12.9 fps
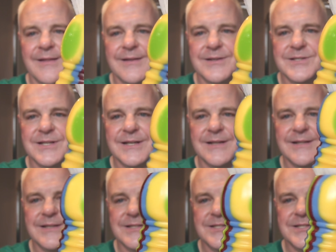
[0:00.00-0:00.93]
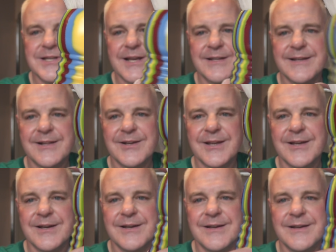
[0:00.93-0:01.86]
this uh, this
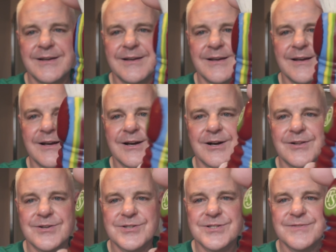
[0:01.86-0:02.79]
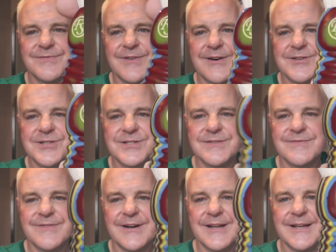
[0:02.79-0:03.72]
psychedelic colors very
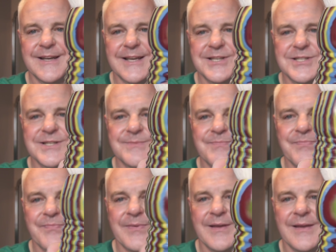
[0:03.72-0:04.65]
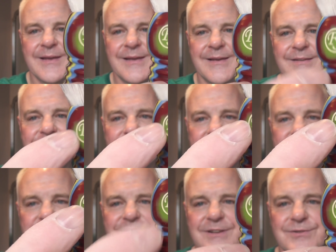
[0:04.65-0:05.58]
very nice
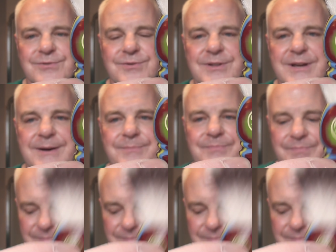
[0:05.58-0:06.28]
Frank shaving logo there